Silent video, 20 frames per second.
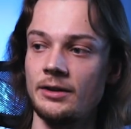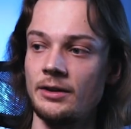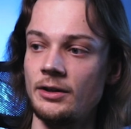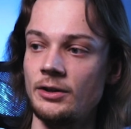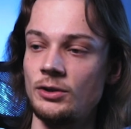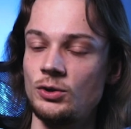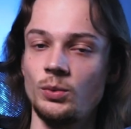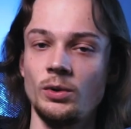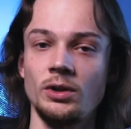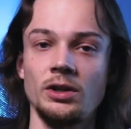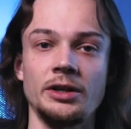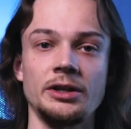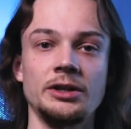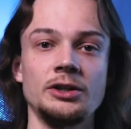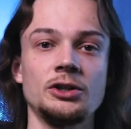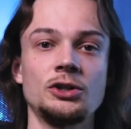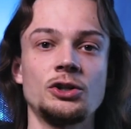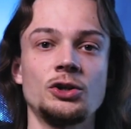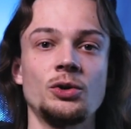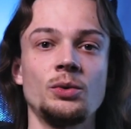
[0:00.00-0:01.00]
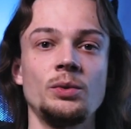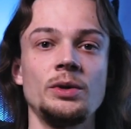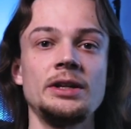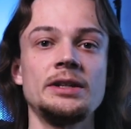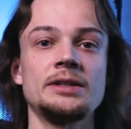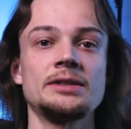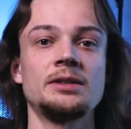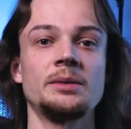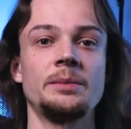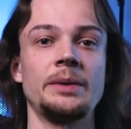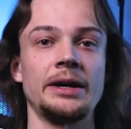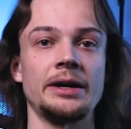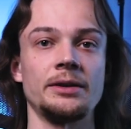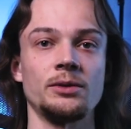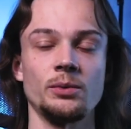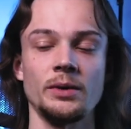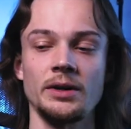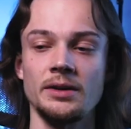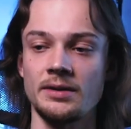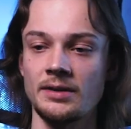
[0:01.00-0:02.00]
it will increase the
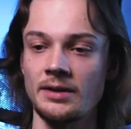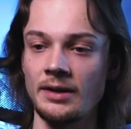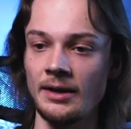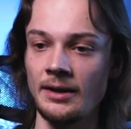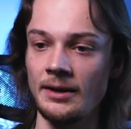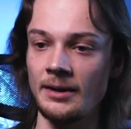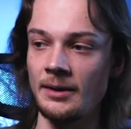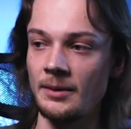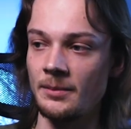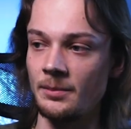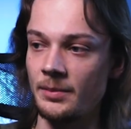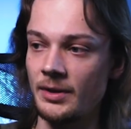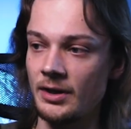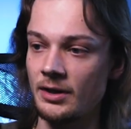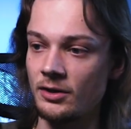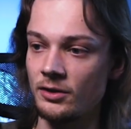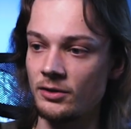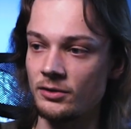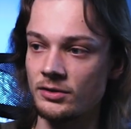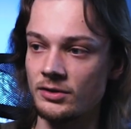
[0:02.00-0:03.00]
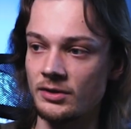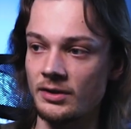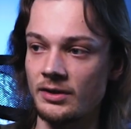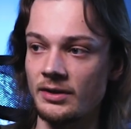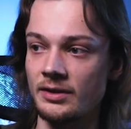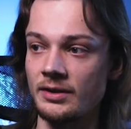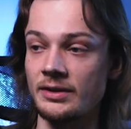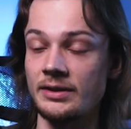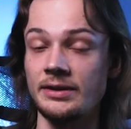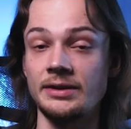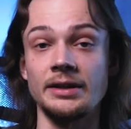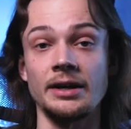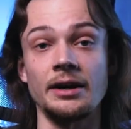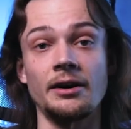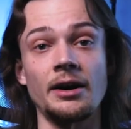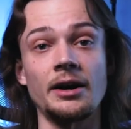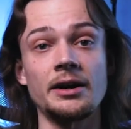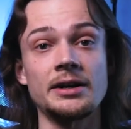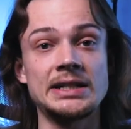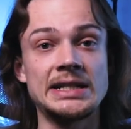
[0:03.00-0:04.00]
bandwidth, because there
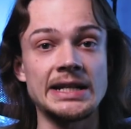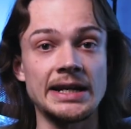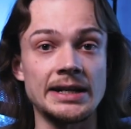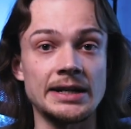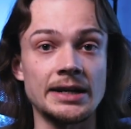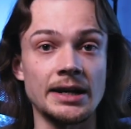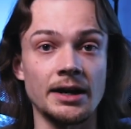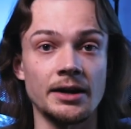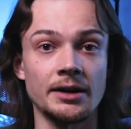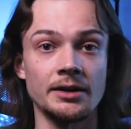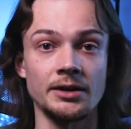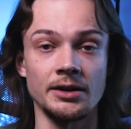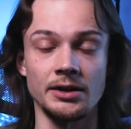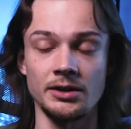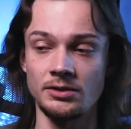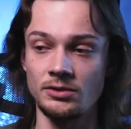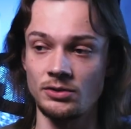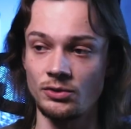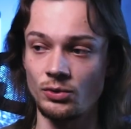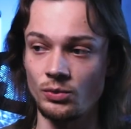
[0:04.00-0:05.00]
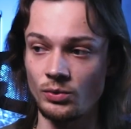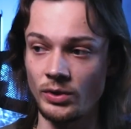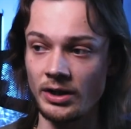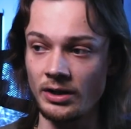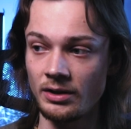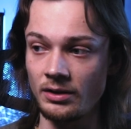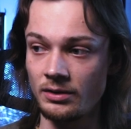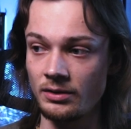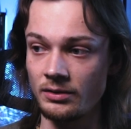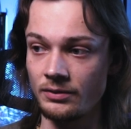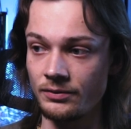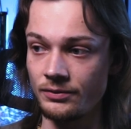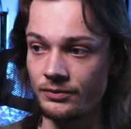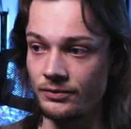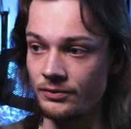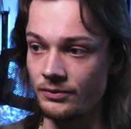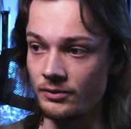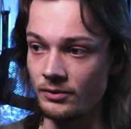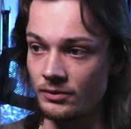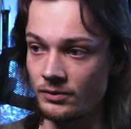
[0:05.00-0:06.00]
are data in the real
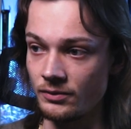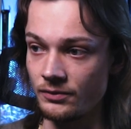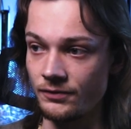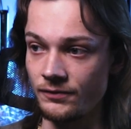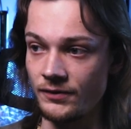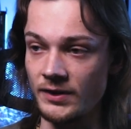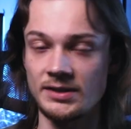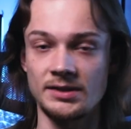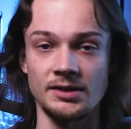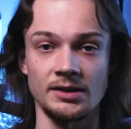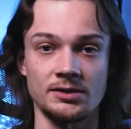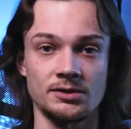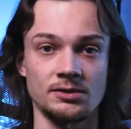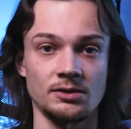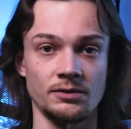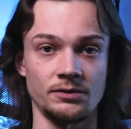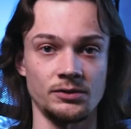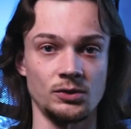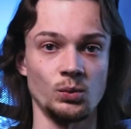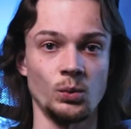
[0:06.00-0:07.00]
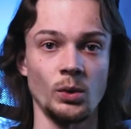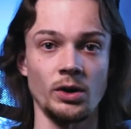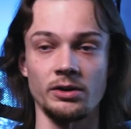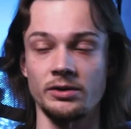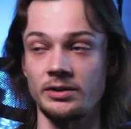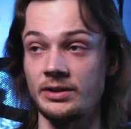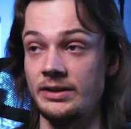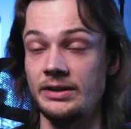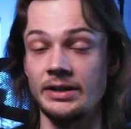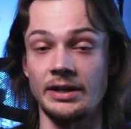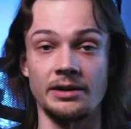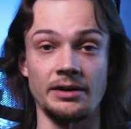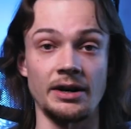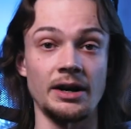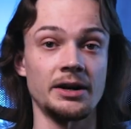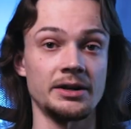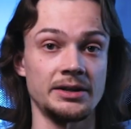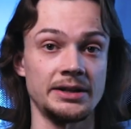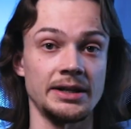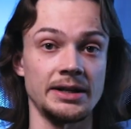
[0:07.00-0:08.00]
physics of the world, there
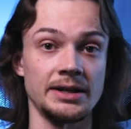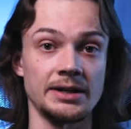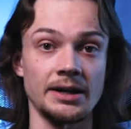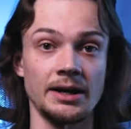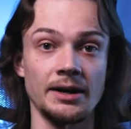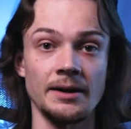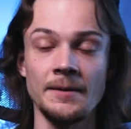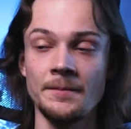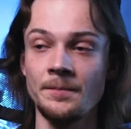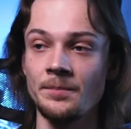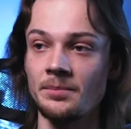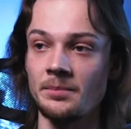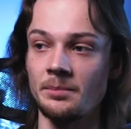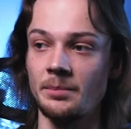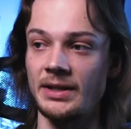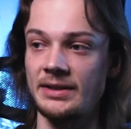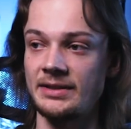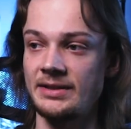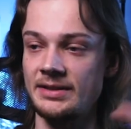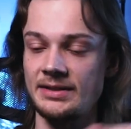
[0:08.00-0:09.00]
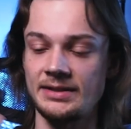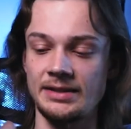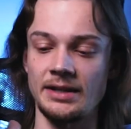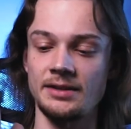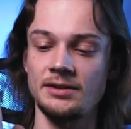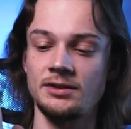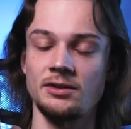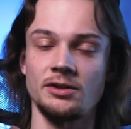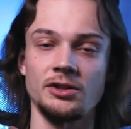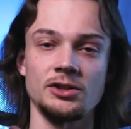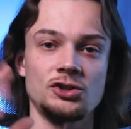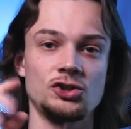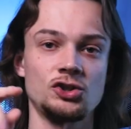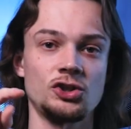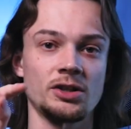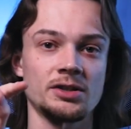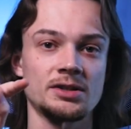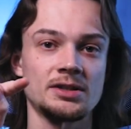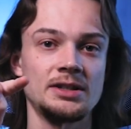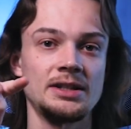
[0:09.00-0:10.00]
are data, but the sensor is
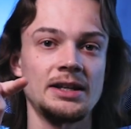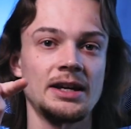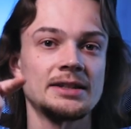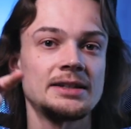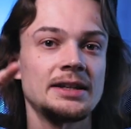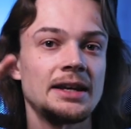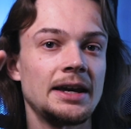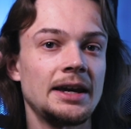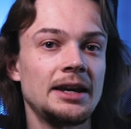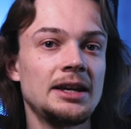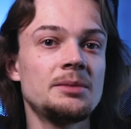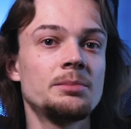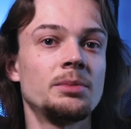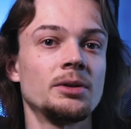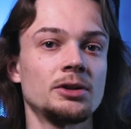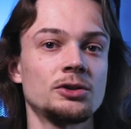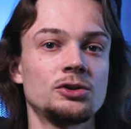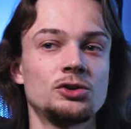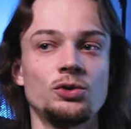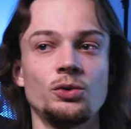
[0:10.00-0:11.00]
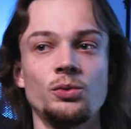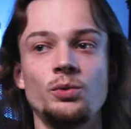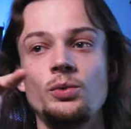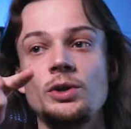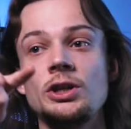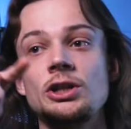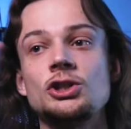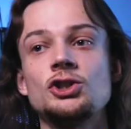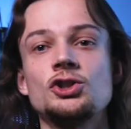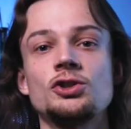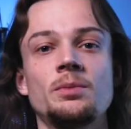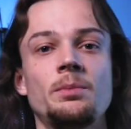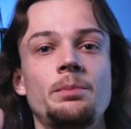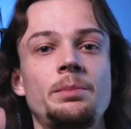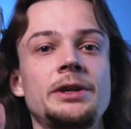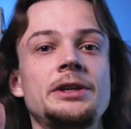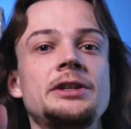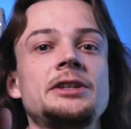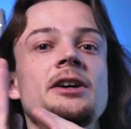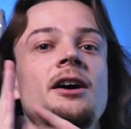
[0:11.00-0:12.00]
just not able to reach
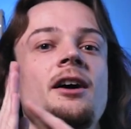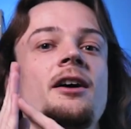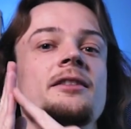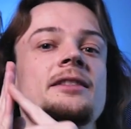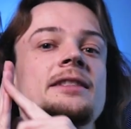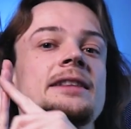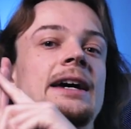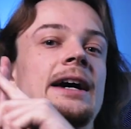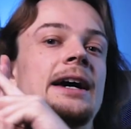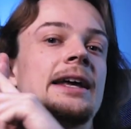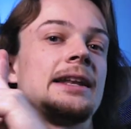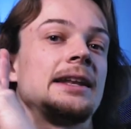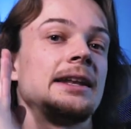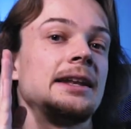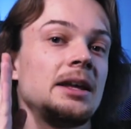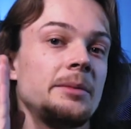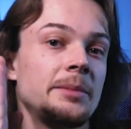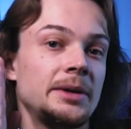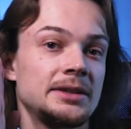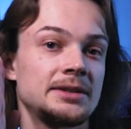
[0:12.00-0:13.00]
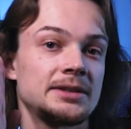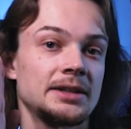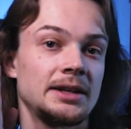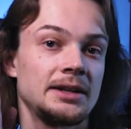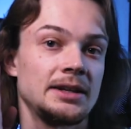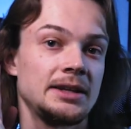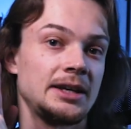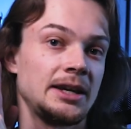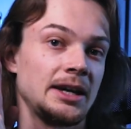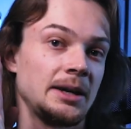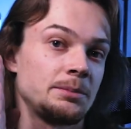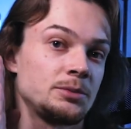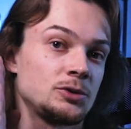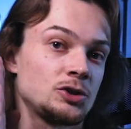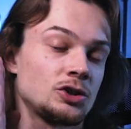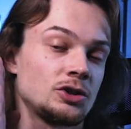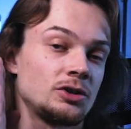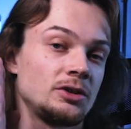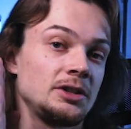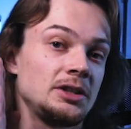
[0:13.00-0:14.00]
beyond that limit and
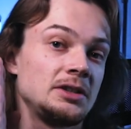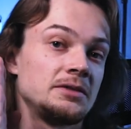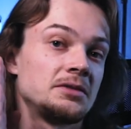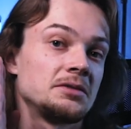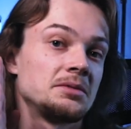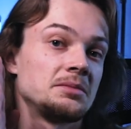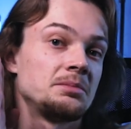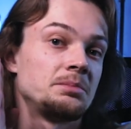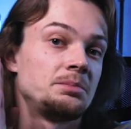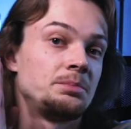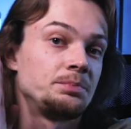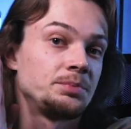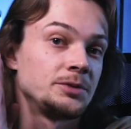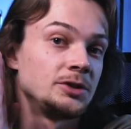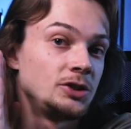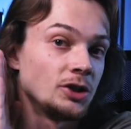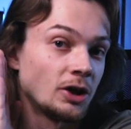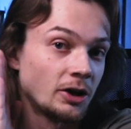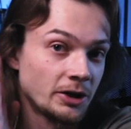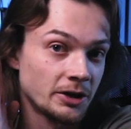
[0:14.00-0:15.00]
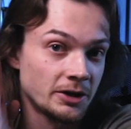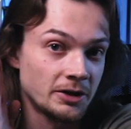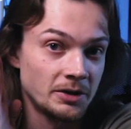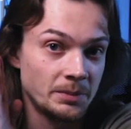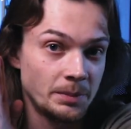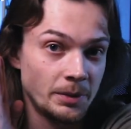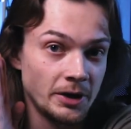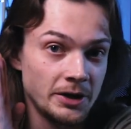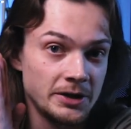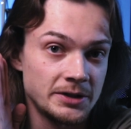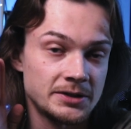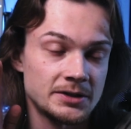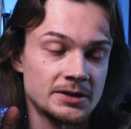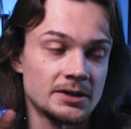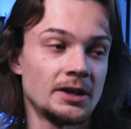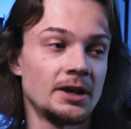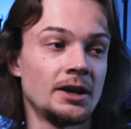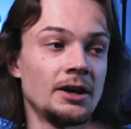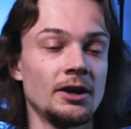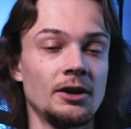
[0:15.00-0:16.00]
capture even darker parts
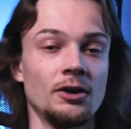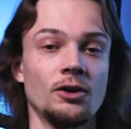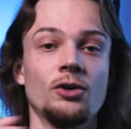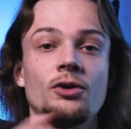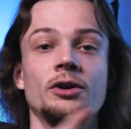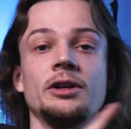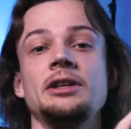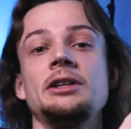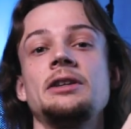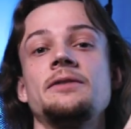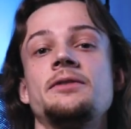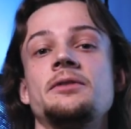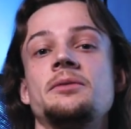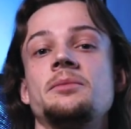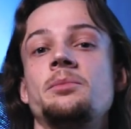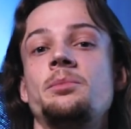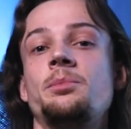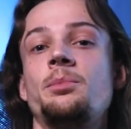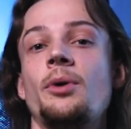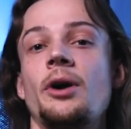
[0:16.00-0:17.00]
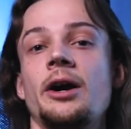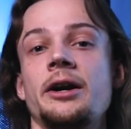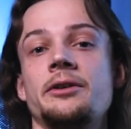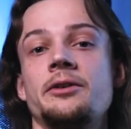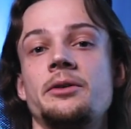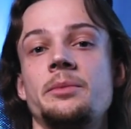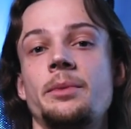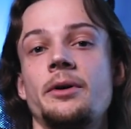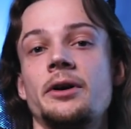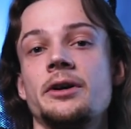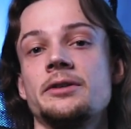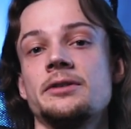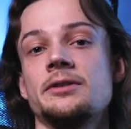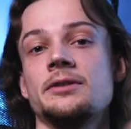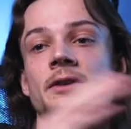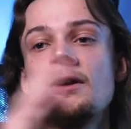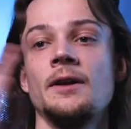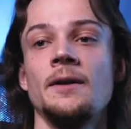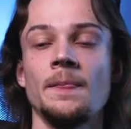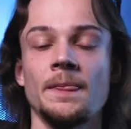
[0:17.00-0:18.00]
or even brighter
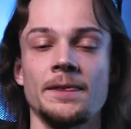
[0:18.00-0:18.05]
parts.